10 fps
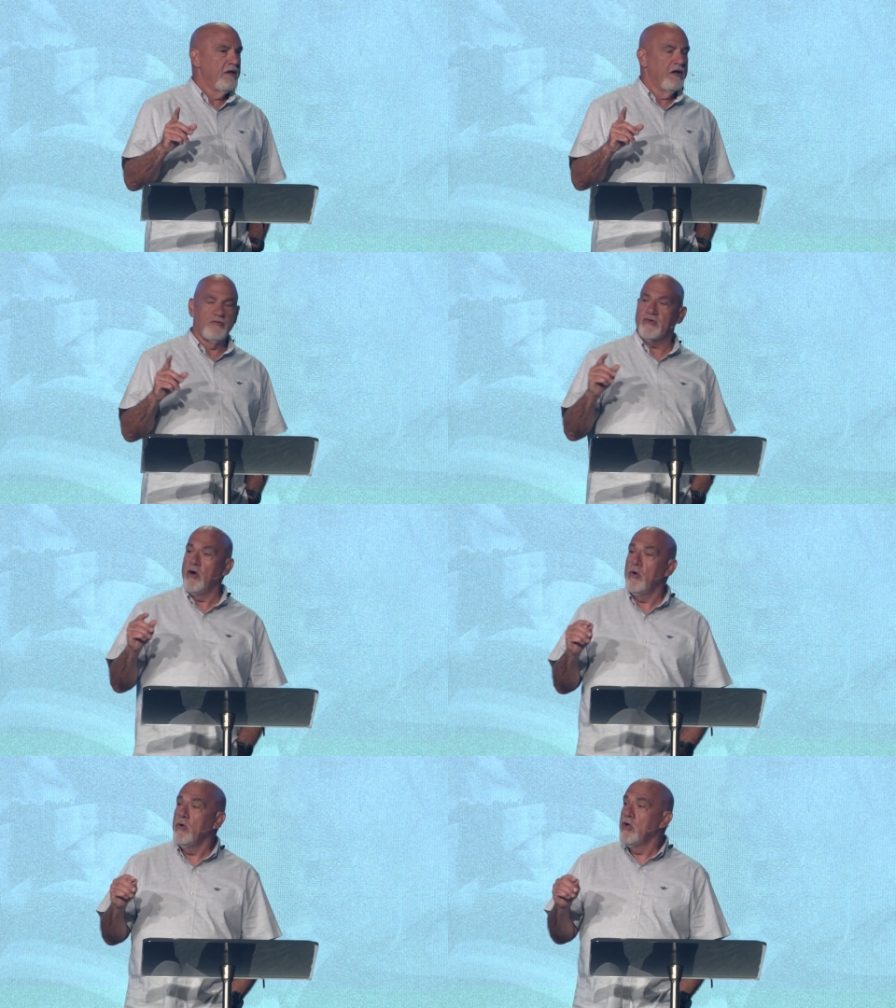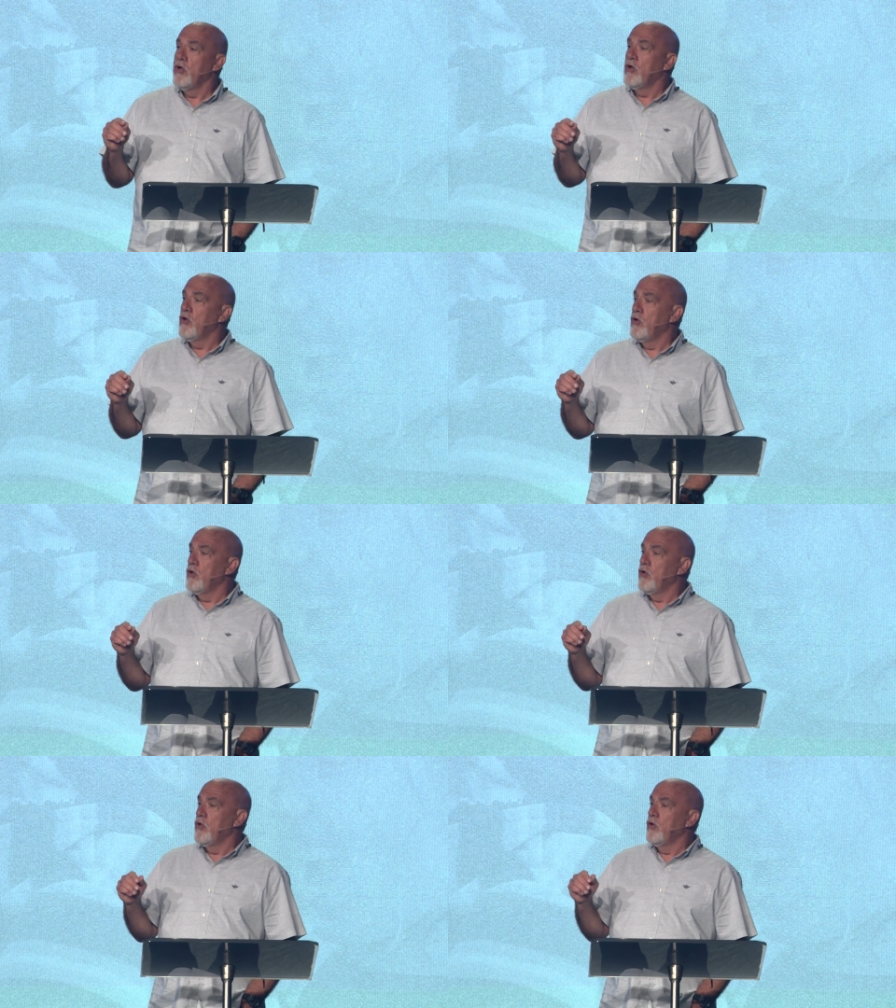And so
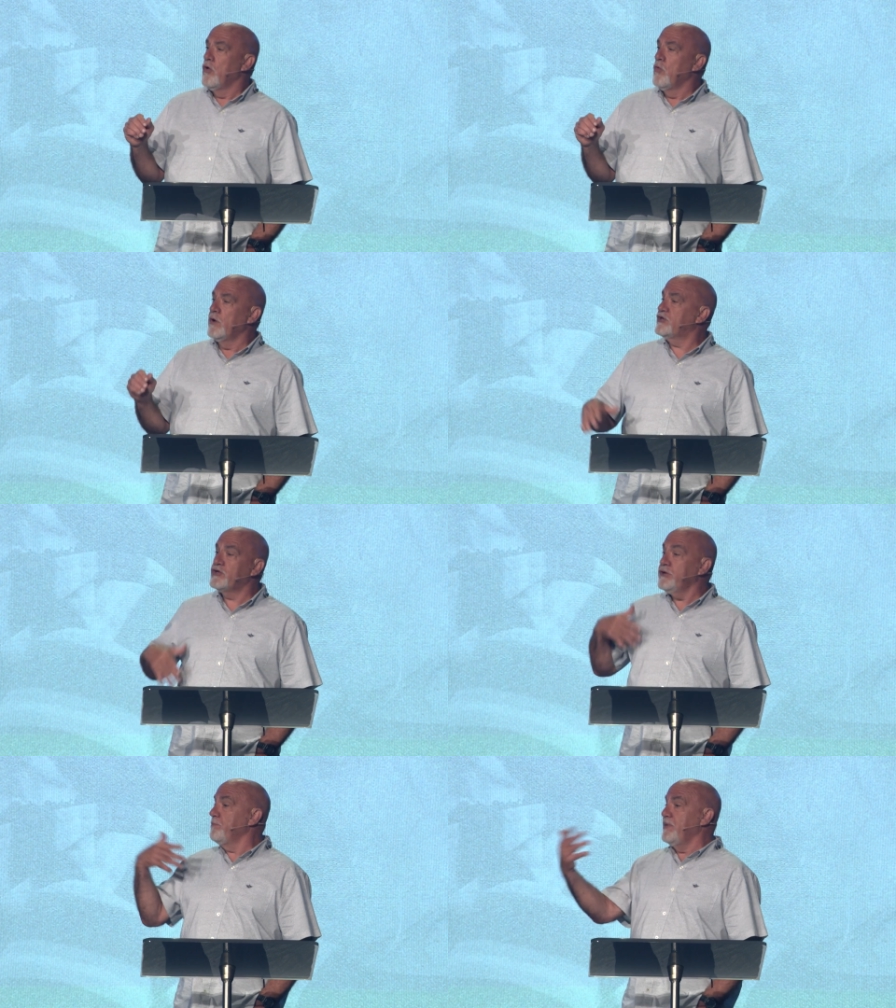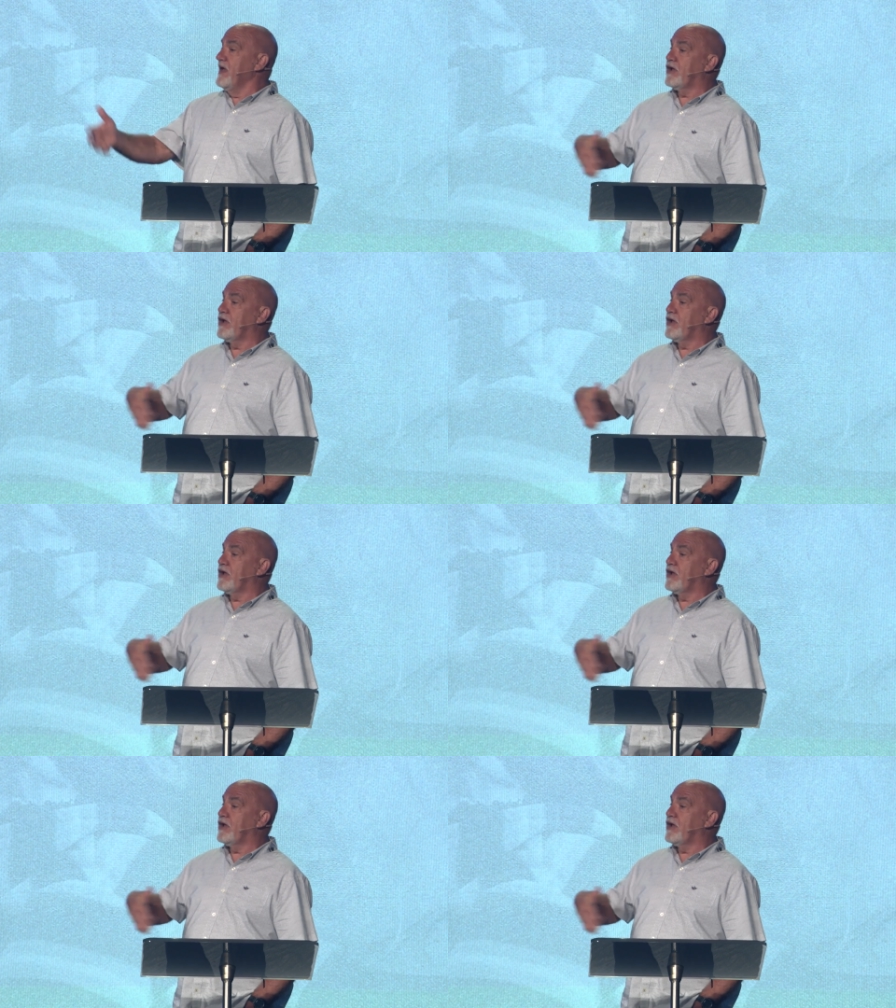we shouldn't be